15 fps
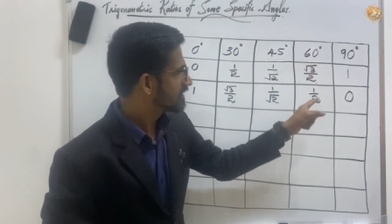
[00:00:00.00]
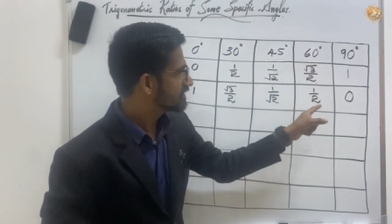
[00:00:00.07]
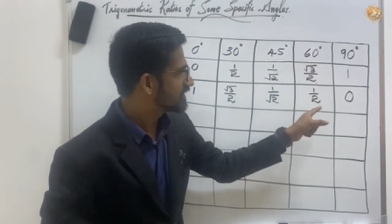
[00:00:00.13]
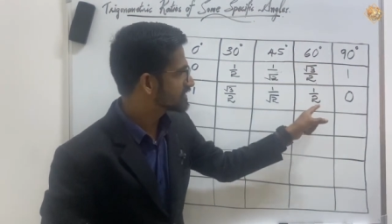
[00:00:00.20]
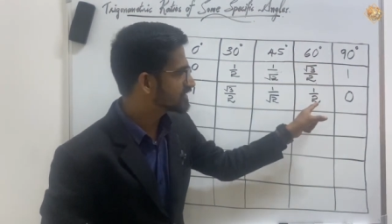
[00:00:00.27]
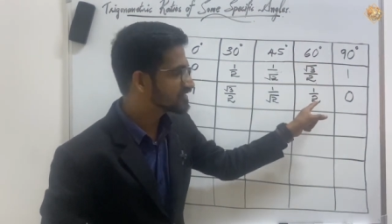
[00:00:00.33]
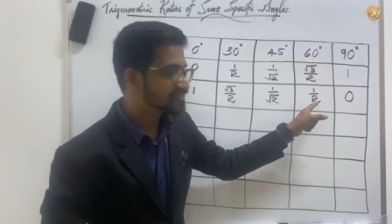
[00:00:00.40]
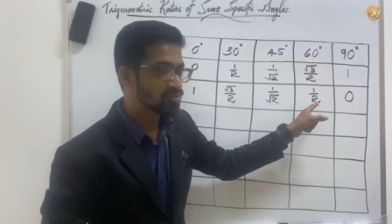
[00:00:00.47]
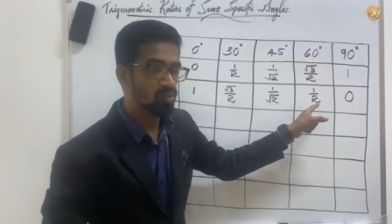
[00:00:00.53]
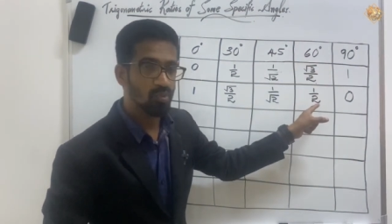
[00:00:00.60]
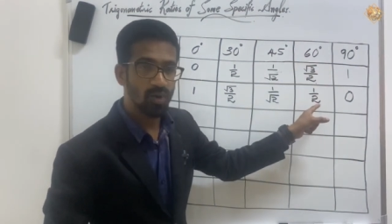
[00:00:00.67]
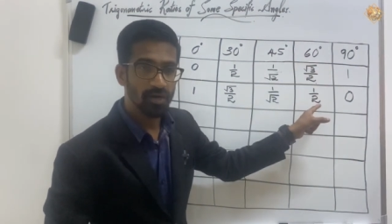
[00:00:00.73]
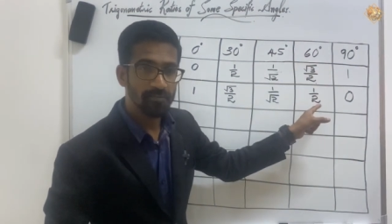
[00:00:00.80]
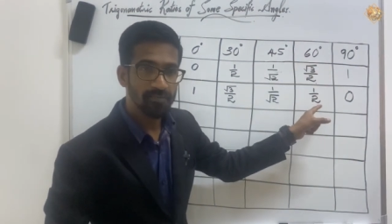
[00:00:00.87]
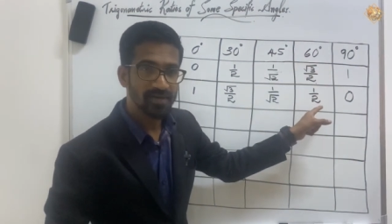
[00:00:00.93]
That is
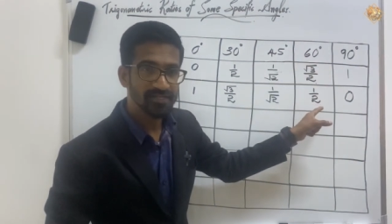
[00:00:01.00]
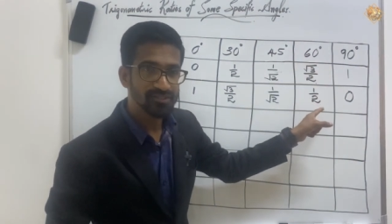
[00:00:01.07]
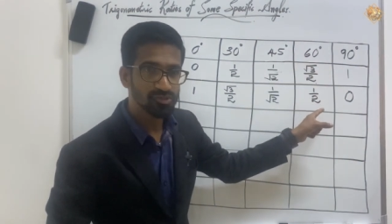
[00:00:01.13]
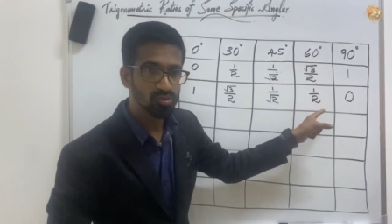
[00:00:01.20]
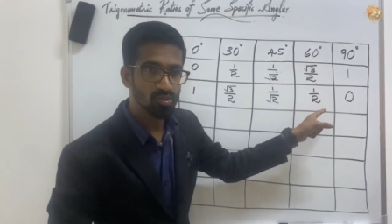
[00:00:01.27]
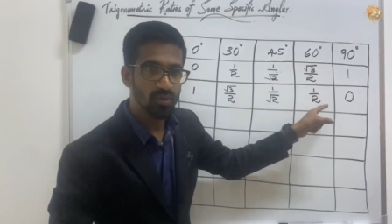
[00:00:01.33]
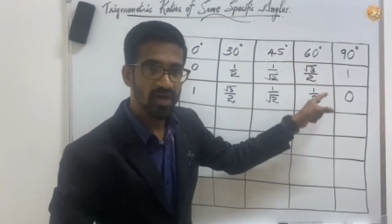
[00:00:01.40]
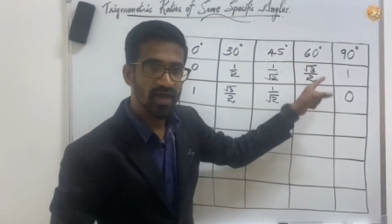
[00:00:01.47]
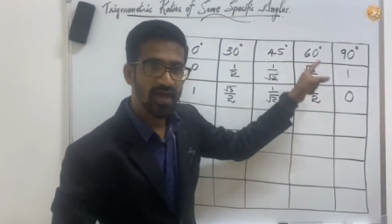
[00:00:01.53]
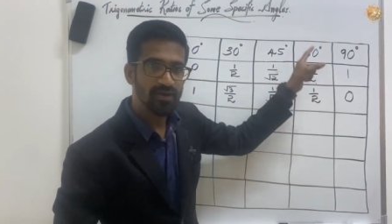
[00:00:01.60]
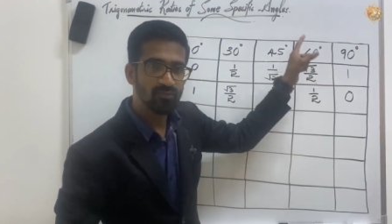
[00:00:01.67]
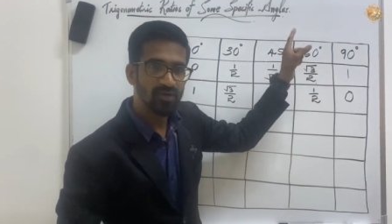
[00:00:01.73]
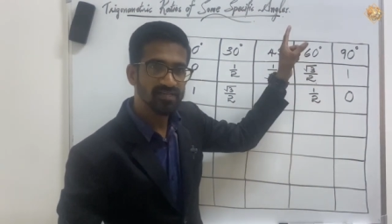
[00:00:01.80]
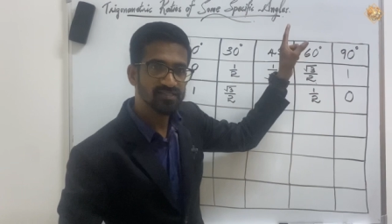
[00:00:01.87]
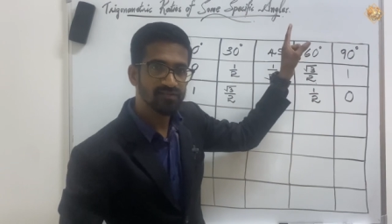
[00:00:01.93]
1 by 2.
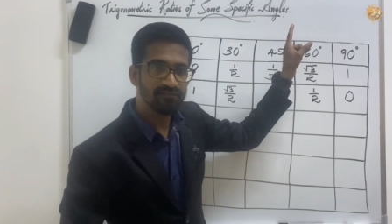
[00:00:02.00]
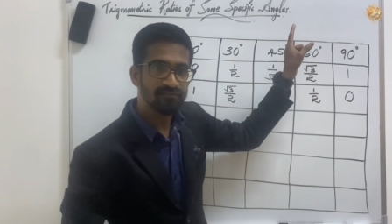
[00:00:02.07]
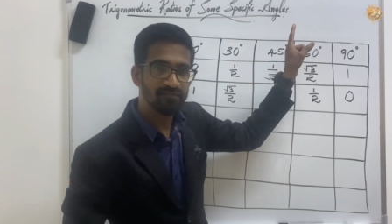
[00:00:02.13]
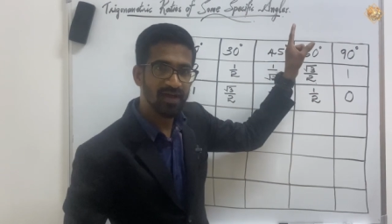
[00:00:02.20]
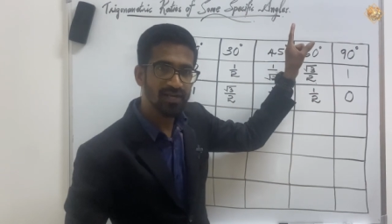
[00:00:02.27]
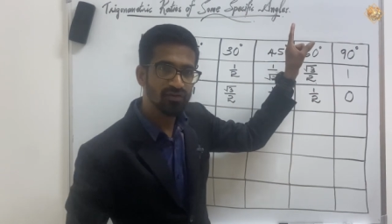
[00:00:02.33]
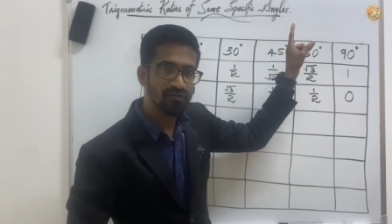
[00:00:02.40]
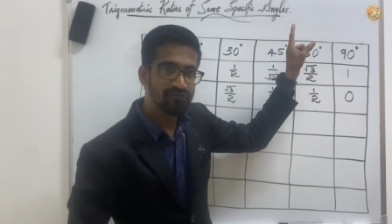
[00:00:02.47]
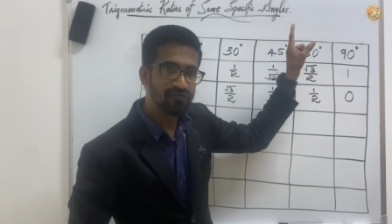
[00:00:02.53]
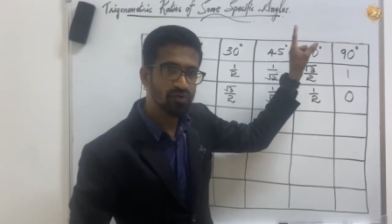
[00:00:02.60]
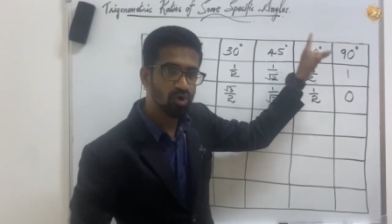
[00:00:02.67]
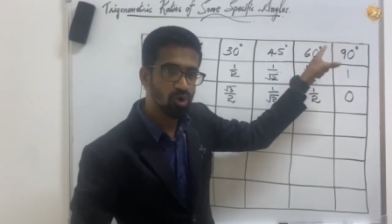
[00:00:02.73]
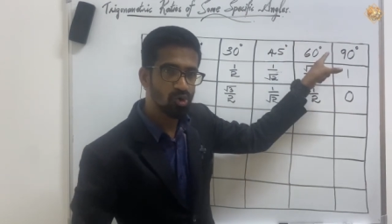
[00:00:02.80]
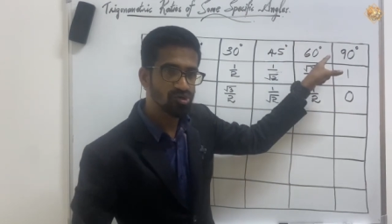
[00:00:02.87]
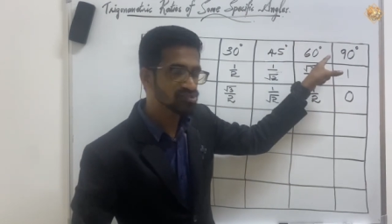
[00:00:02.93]
And what is the value of
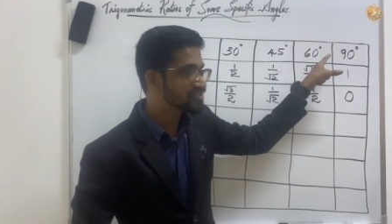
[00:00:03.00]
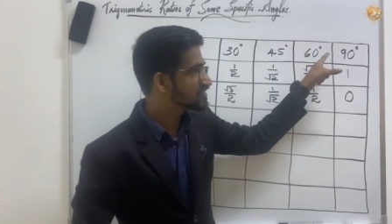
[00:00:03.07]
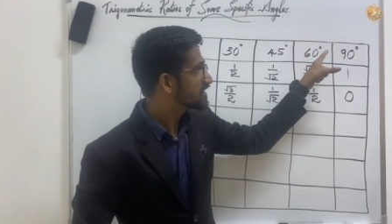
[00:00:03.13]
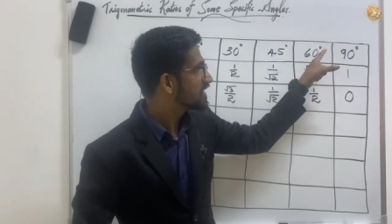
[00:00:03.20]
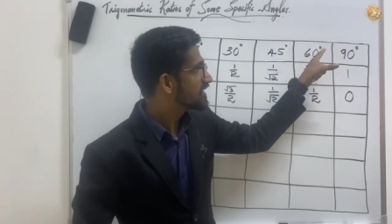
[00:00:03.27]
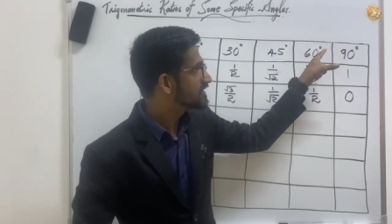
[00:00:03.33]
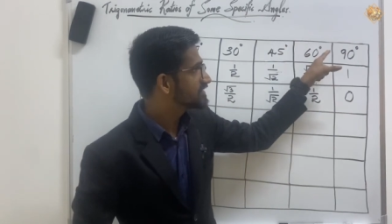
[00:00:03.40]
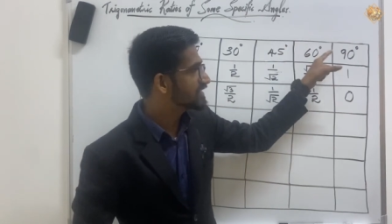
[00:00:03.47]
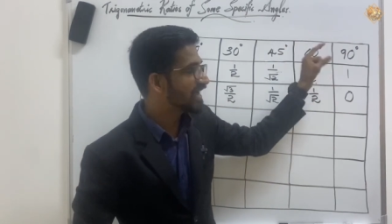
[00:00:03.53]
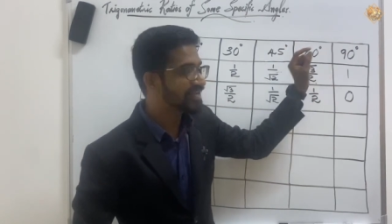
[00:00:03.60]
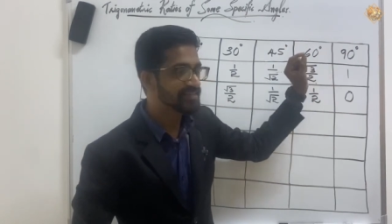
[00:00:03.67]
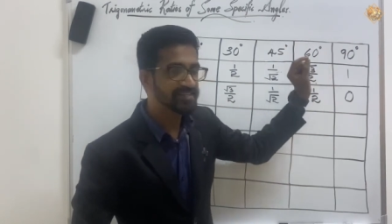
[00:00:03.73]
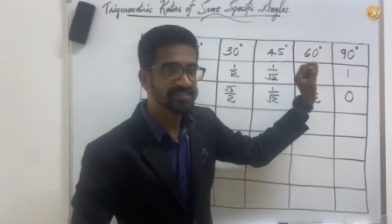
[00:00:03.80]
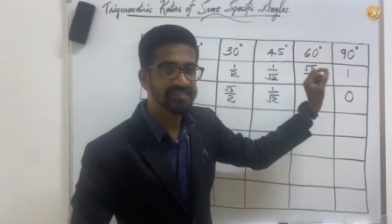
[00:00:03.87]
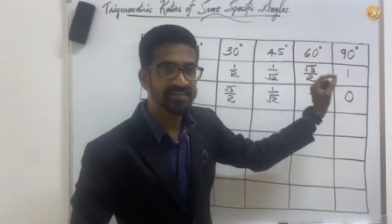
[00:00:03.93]
cos
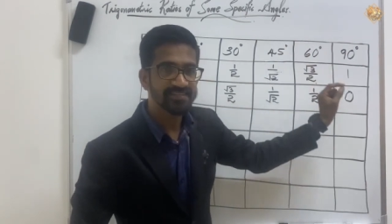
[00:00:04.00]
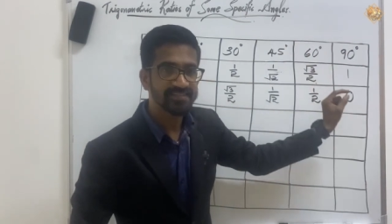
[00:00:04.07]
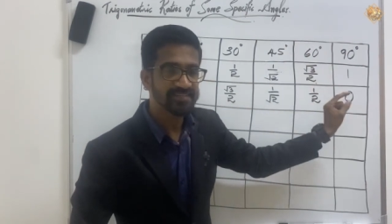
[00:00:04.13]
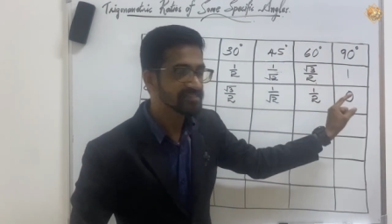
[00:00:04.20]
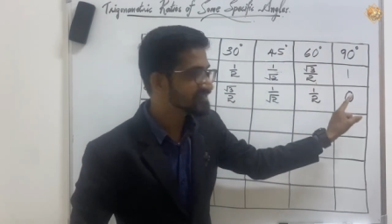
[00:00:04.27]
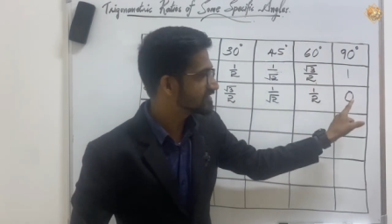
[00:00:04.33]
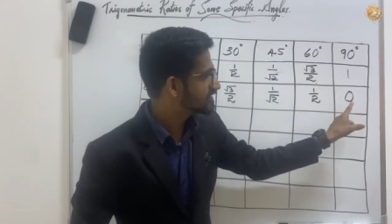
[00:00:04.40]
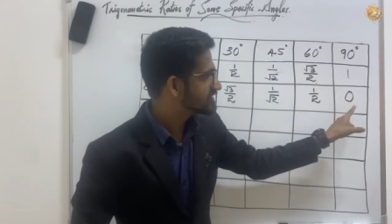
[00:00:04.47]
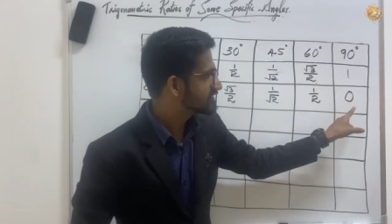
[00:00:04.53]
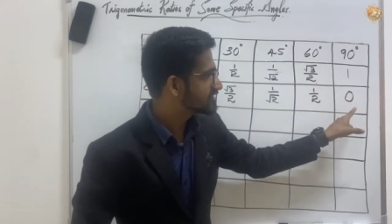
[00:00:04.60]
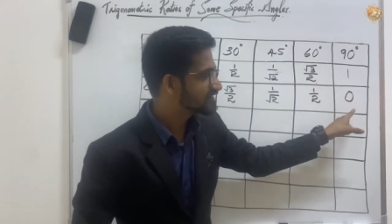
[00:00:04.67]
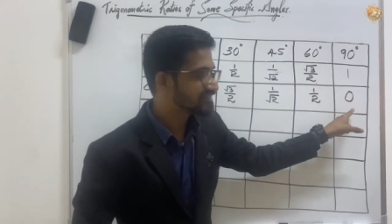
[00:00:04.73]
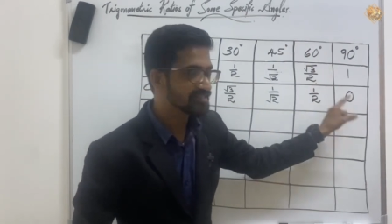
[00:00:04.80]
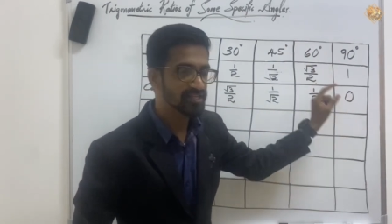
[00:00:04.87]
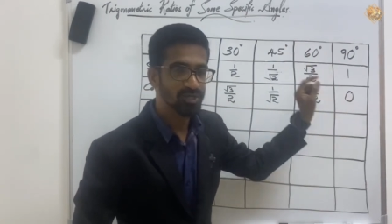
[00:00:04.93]
90? That is
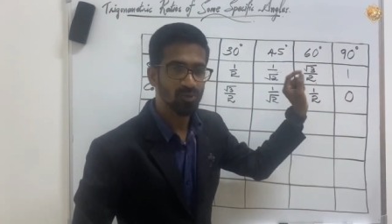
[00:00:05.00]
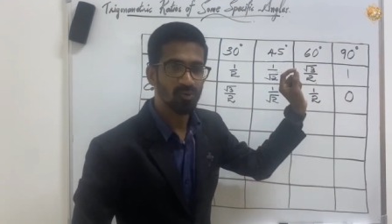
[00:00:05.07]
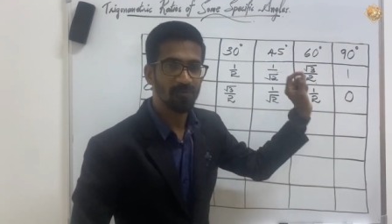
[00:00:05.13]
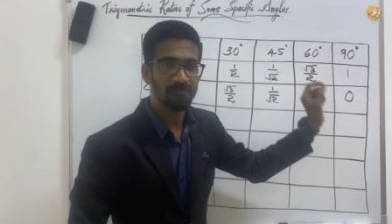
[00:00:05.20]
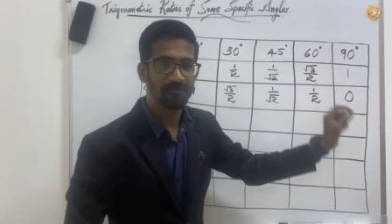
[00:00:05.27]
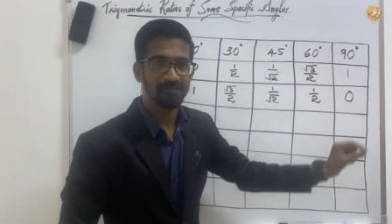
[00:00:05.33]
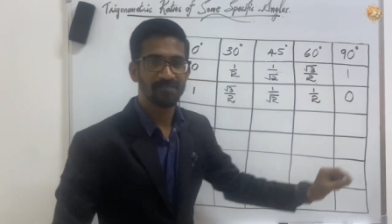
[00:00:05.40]
0.